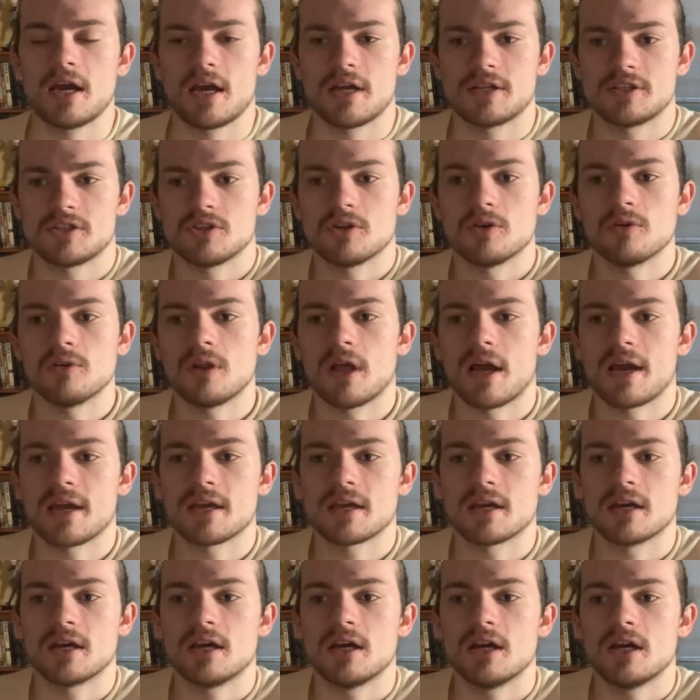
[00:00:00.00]
So
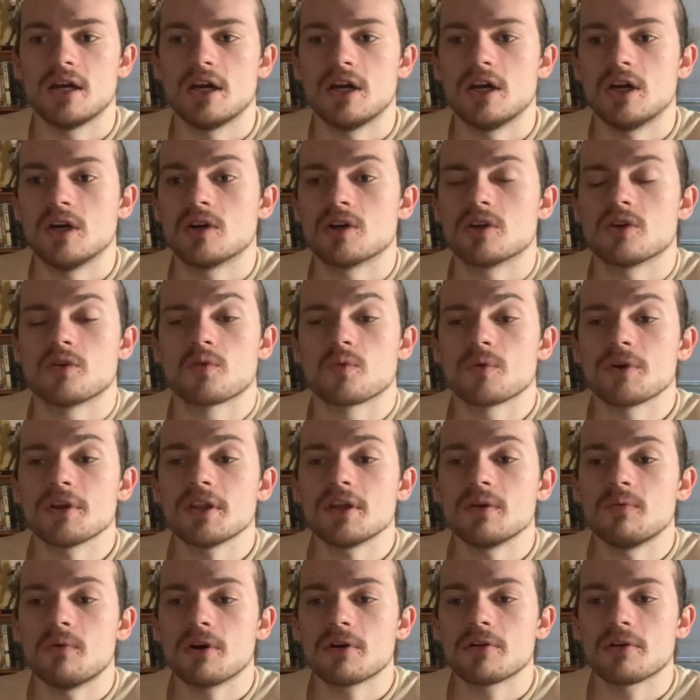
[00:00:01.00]
like you're
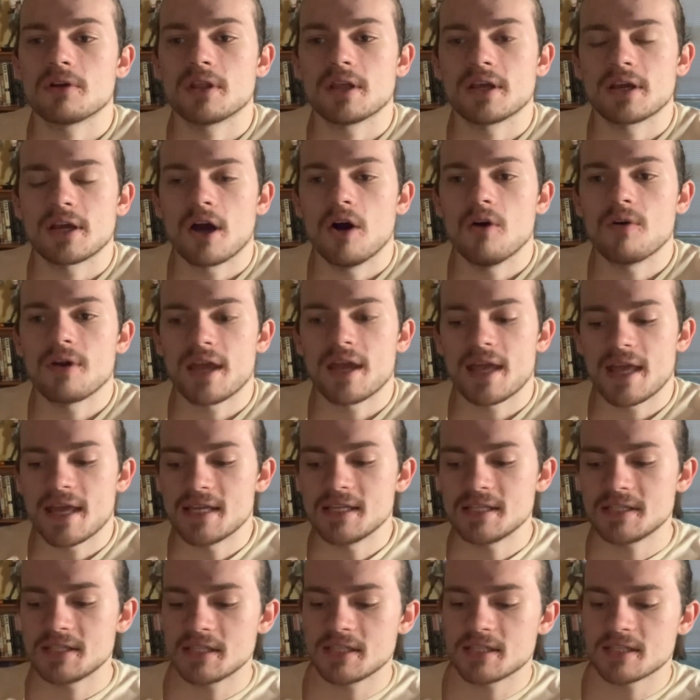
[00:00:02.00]
really wondering like, okay,
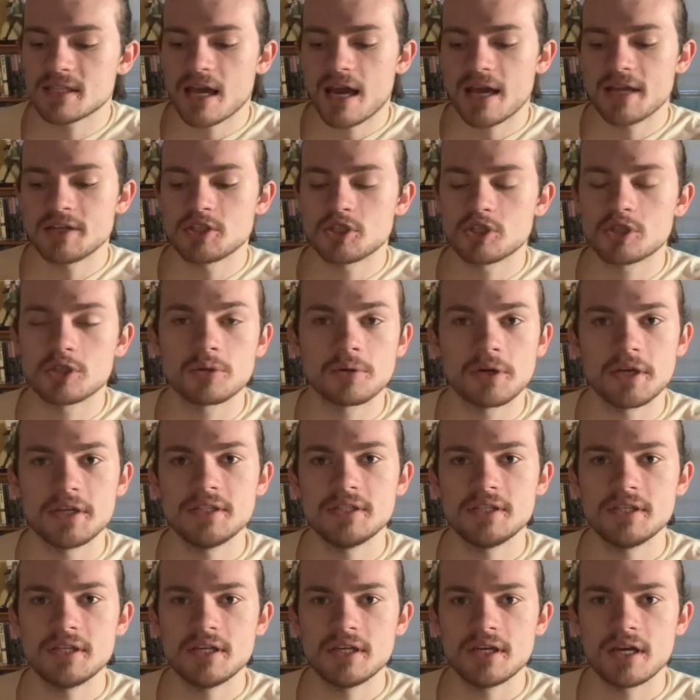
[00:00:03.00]
is this guy just
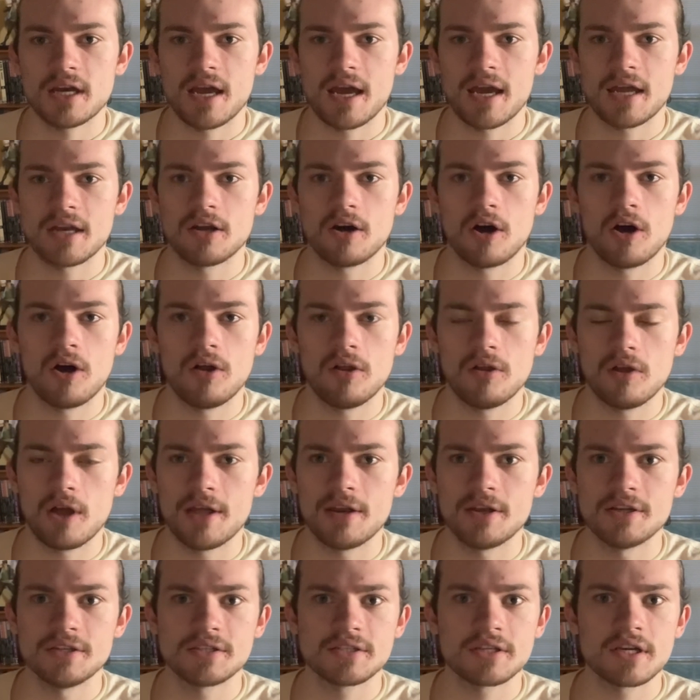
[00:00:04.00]
crazy and
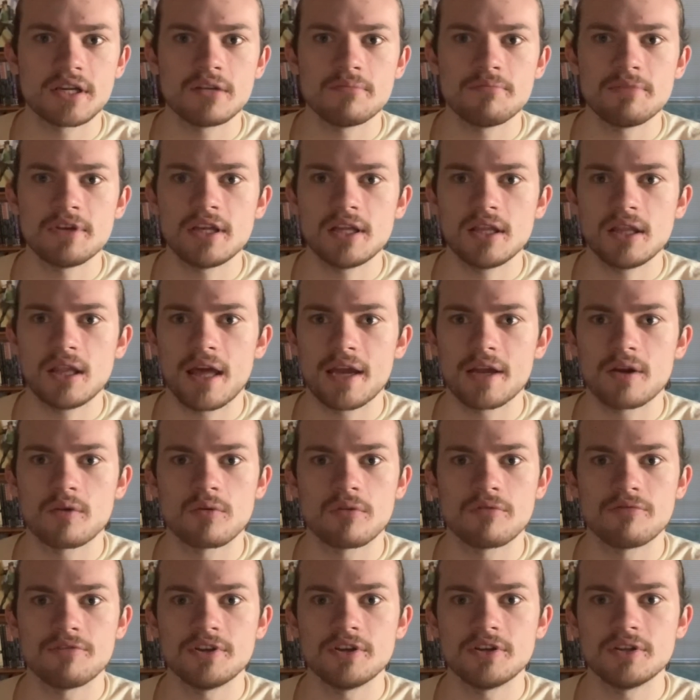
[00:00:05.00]
it's going to be like
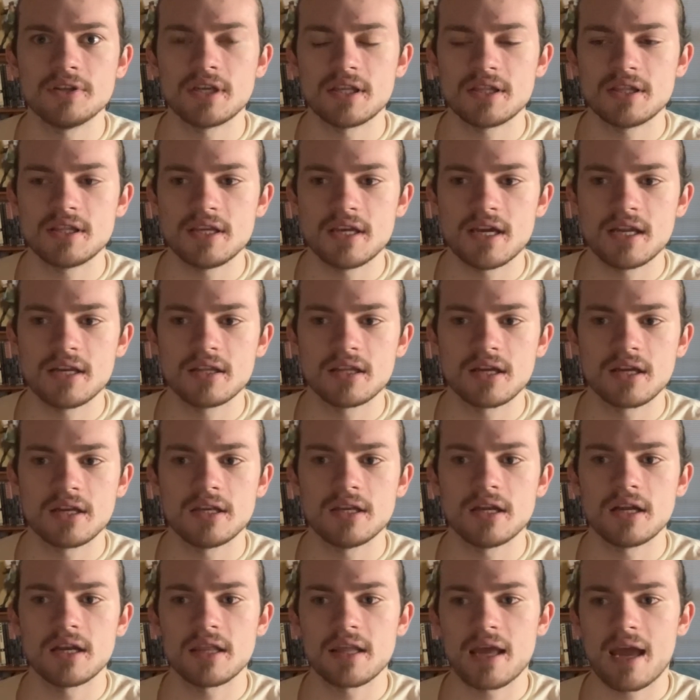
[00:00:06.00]
revealed at the end of that
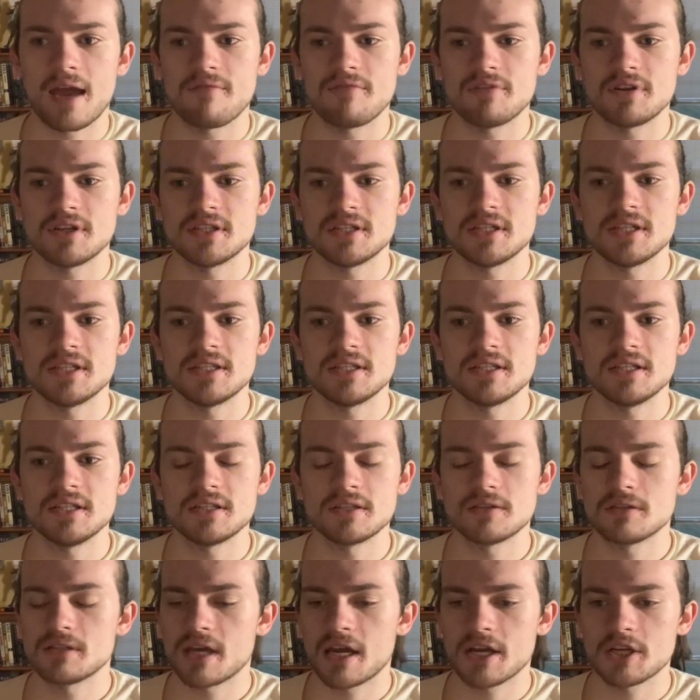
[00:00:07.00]
none of the evidence he sees
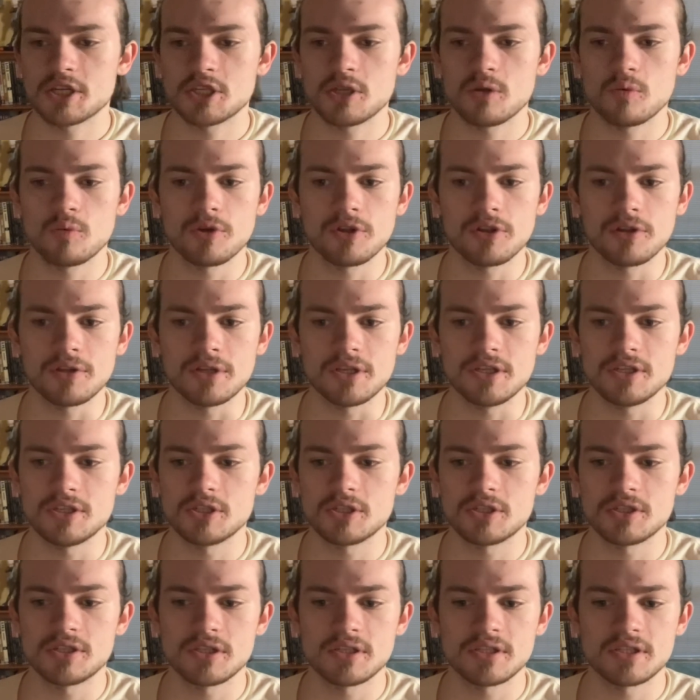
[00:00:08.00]
is actually real and he's
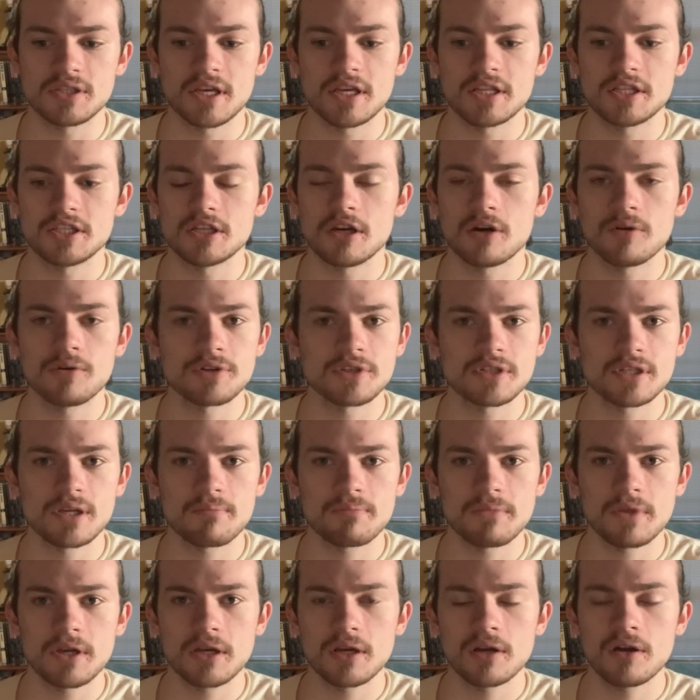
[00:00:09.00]
just a schizo or
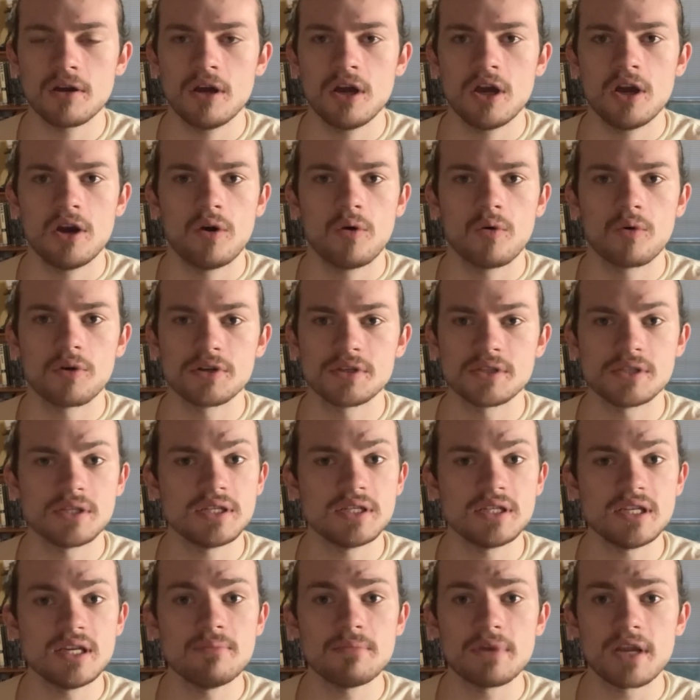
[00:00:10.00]
something, or is the
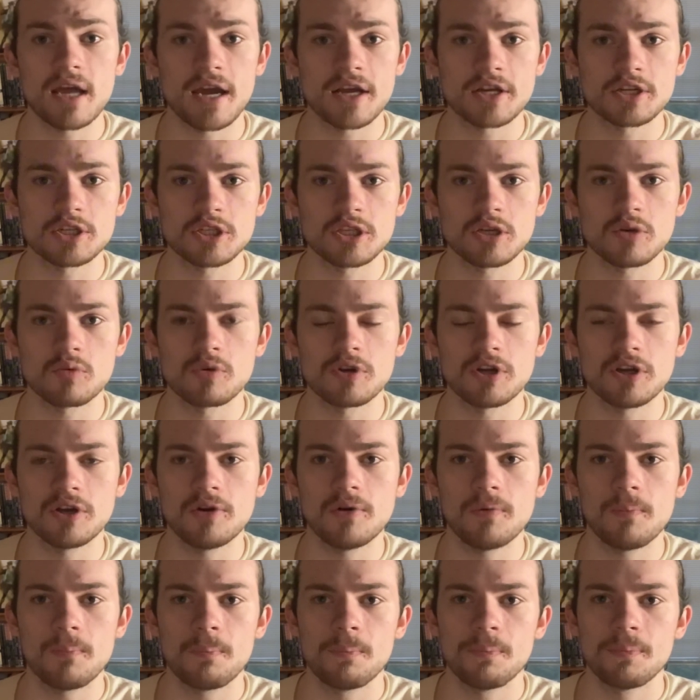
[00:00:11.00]
demon actually
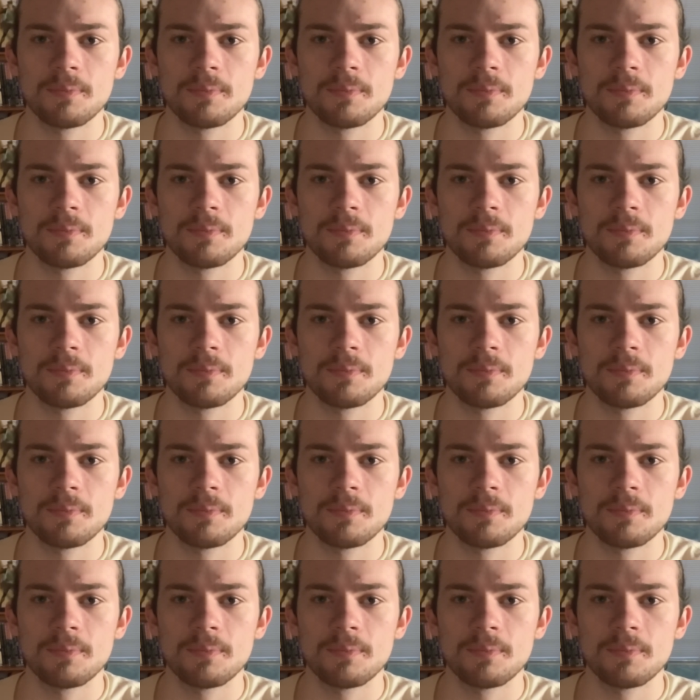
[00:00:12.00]
real?